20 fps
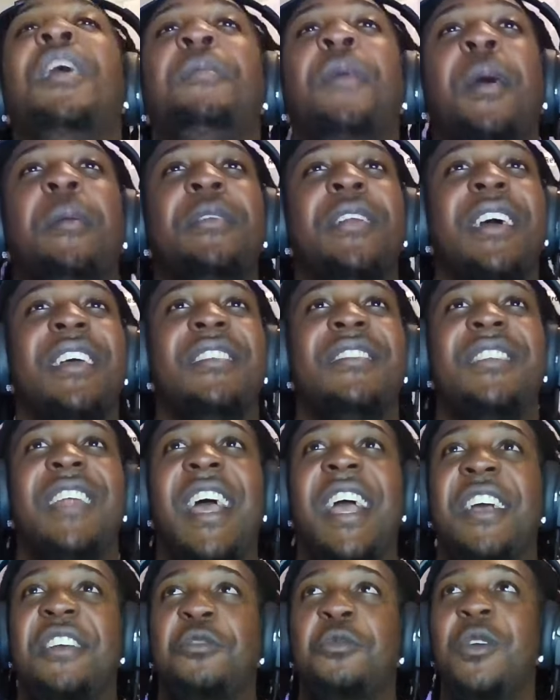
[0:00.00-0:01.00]
probably like,
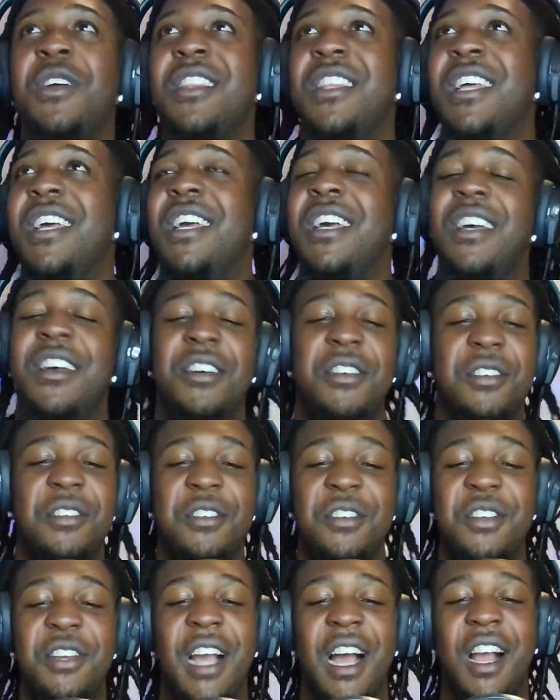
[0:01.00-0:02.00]
Stash, what the hell
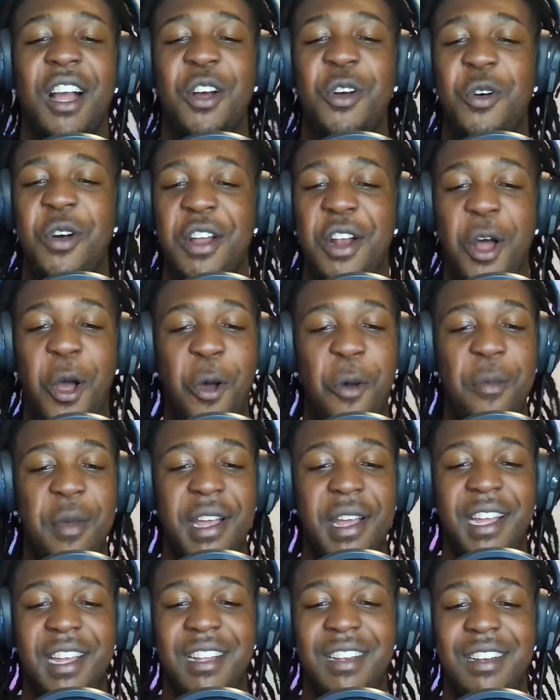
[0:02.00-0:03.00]
you got going on,
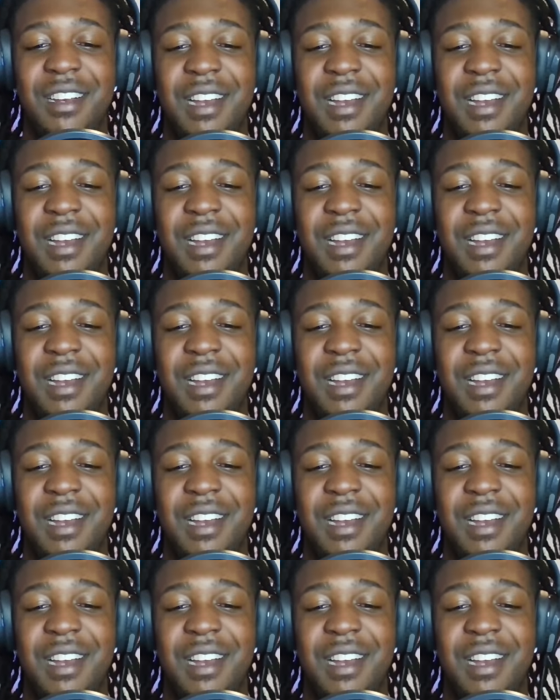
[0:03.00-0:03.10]
man?